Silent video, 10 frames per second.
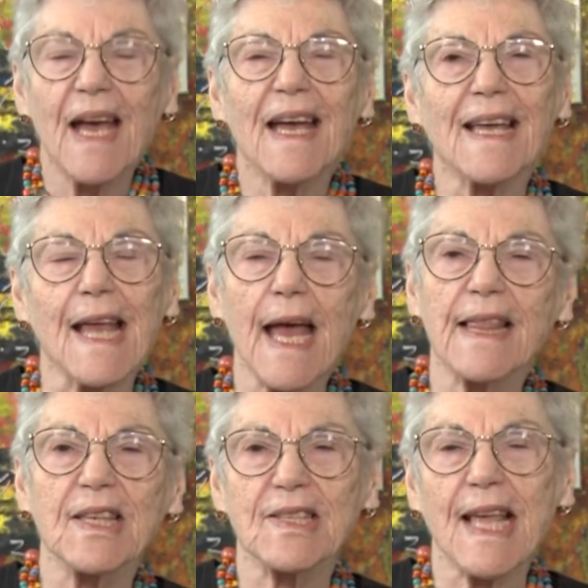He had
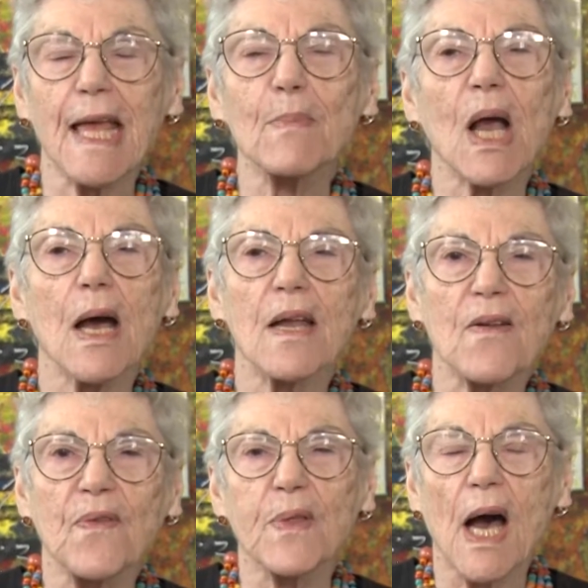the same kind
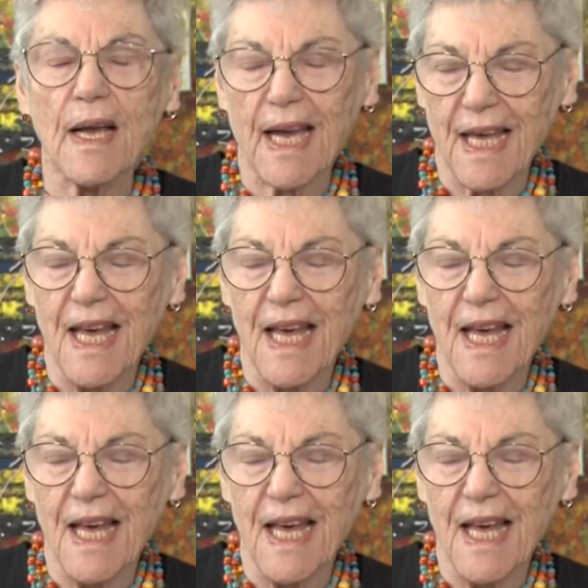of luck